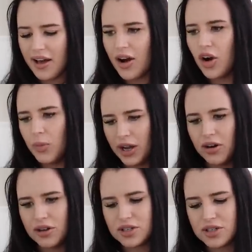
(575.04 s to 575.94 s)
Oh my
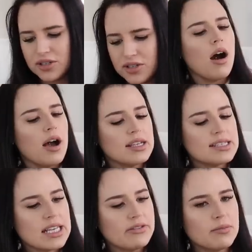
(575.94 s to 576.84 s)
gosh. Oh,
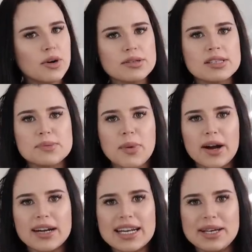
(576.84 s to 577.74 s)
it's even more
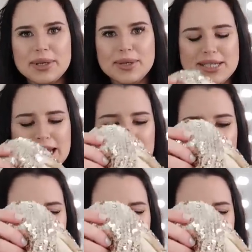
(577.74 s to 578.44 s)
sparkly when you take it